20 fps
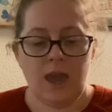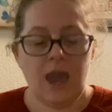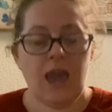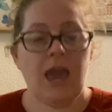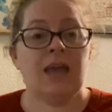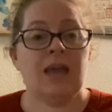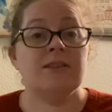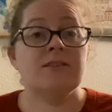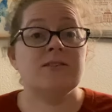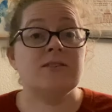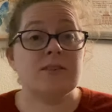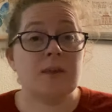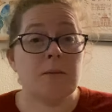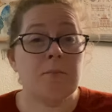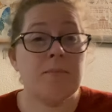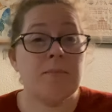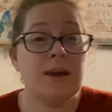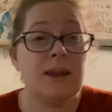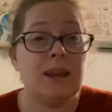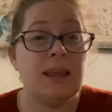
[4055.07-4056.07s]
and
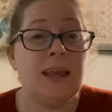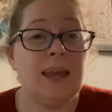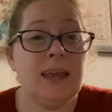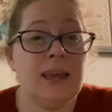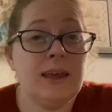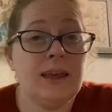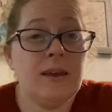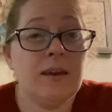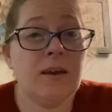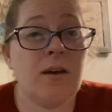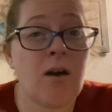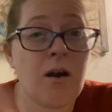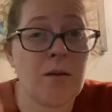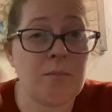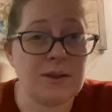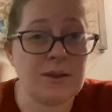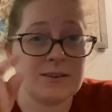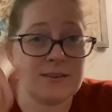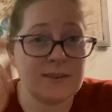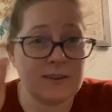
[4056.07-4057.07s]
somebody
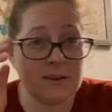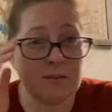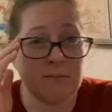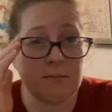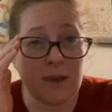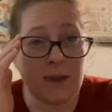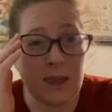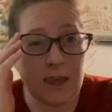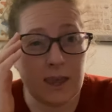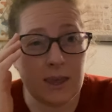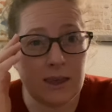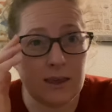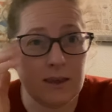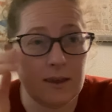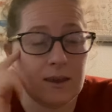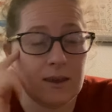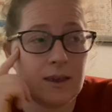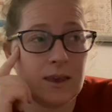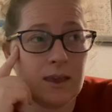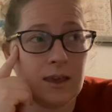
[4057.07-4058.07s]
commented in my
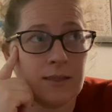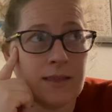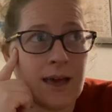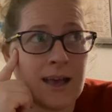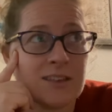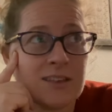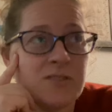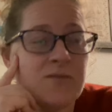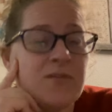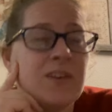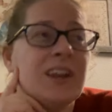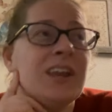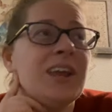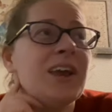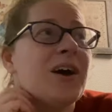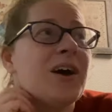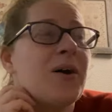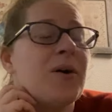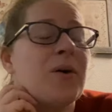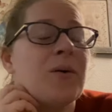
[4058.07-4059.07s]
last
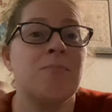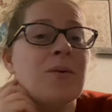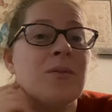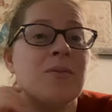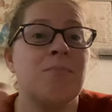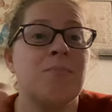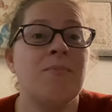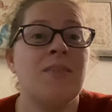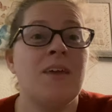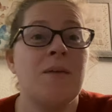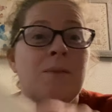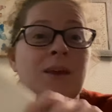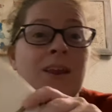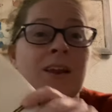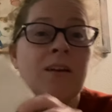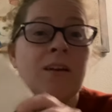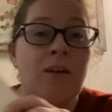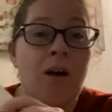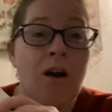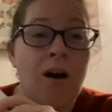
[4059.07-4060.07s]
video, they made
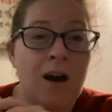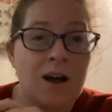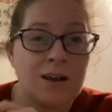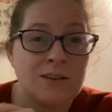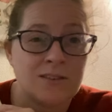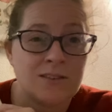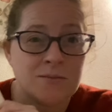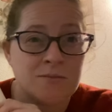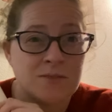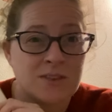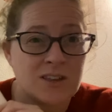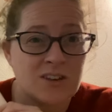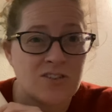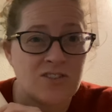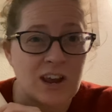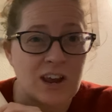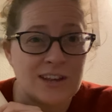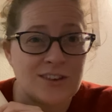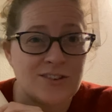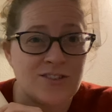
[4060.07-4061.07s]
an awesome
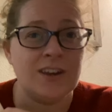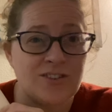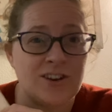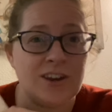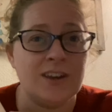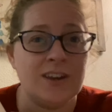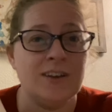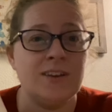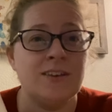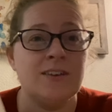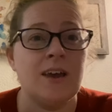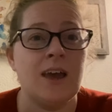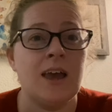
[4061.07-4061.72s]
suggestion.